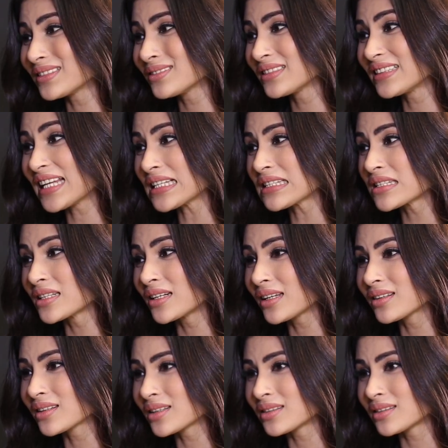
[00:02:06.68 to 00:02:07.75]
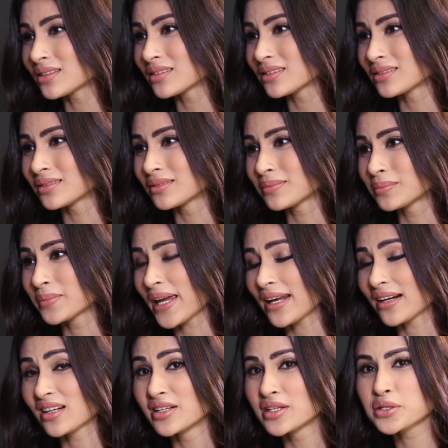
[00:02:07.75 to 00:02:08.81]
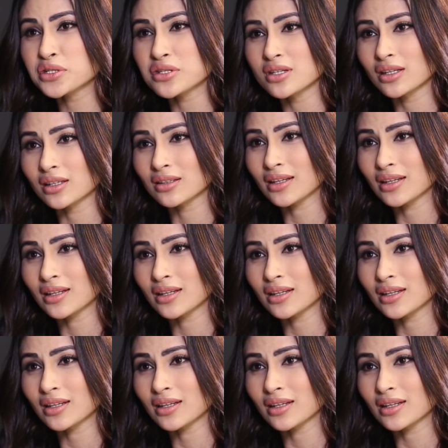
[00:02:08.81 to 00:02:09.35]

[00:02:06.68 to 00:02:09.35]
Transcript: lessening the air conditioning